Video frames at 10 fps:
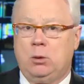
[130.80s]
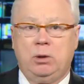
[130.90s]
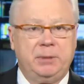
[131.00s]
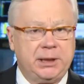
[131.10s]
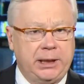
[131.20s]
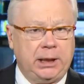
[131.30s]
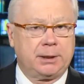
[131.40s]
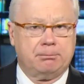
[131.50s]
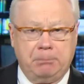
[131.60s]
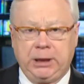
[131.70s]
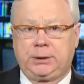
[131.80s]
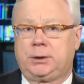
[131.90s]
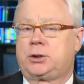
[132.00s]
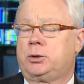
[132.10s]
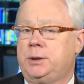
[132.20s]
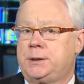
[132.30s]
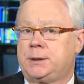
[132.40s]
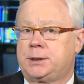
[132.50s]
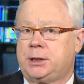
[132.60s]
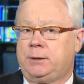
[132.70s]
Women can't make the choice
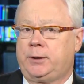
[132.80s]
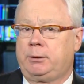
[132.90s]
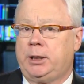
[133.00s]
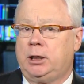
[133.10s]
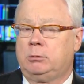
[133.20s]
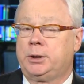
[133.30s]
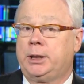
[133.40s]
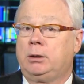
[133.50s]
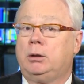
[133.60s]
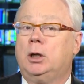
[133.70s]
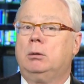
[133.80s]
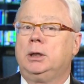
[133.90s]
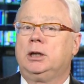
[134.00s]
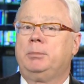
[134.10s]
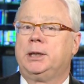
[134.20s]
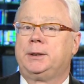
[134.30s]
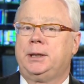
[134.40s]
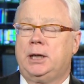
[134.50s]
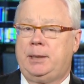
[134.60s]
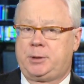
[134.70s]
to save their hair without knowing about
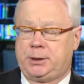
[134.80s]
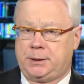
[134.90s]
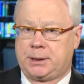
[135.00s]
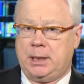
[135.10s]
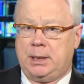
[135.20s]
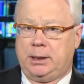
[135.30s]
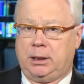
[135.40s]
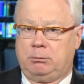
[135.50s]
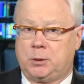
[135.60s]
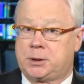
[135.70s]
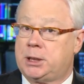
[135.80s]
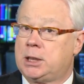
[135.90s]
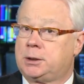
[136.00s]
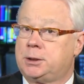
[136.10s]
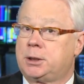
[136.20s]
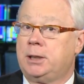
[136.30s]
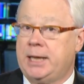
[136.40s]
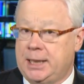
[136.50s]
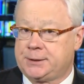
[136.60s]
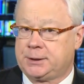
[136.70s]
the options, and most doctors are
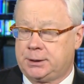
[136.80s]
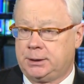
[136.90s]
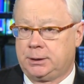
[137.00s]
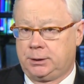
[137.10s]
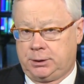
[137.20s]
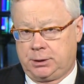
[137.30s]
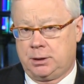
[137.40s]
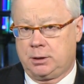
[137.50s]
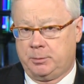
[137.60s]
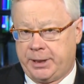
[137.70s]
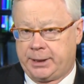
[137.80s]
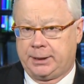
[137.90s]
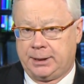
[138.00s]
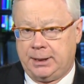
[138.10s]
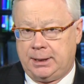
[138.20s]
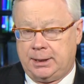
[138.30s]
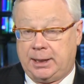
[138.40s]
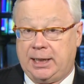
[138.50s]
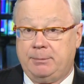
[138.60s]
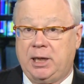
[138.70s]
hesitant to talk about it.
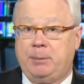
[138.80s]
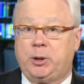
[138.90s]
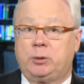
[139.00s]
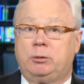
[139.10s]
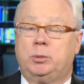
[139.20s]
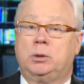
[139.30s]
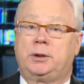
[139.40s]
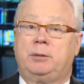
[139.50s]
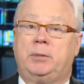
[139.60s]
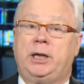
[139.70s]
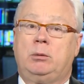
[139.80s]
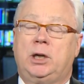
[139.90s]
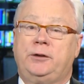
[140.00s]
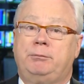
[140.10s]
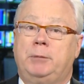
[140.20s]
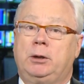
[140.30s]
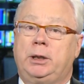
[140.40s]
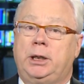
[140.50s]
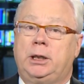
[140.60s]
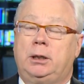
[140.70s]
I'm happy to report that my wife,
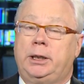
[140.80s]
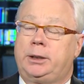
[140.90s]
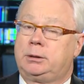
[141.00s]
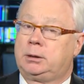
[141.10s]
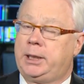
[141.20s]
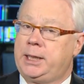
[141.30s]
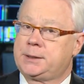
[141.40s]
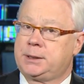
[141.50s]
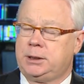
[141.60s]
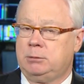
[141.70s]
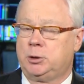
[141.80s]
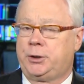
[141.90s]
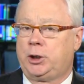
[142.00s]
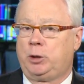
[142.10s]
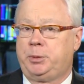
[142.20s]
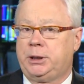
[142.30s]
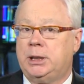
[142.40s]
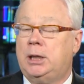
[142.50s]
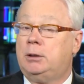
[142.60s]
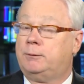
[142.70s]
Mary Nell, had her last chemotherapy
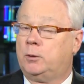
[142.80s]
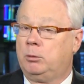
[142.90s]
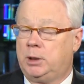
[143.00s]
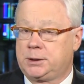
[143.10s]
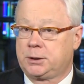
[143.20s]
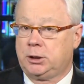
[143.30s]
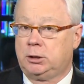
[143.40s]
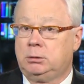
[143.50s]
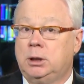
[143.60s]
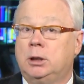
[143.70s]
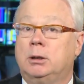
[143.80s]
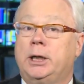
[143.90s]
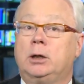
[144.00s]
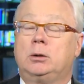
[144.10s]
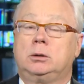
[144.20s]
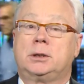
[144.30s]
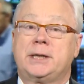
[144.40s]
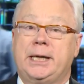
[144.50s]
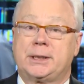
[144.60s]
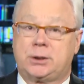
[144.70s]
four months ago. Her hair
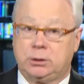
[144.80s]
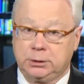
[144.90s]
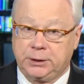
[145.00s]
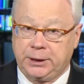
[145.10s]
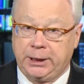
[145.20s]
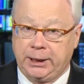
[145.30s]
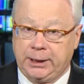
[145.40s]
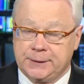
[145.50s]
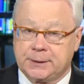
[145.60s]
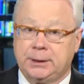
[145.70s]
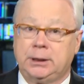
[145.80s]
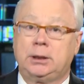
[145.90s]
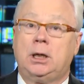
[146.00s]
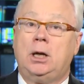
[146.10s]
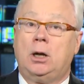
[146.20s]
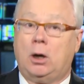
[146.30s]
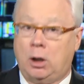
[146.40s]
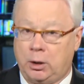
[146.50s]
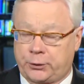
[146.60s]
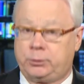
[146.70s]
looks as good today as it did
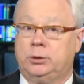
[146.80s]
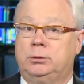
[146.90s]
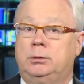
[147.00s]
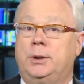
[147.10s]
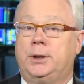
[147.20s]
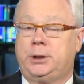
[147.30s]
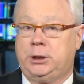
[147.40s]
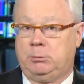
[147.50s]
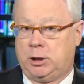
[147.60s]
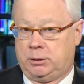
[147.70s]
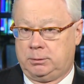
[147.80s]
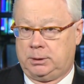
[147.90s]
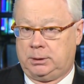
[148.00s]
all through the chemo.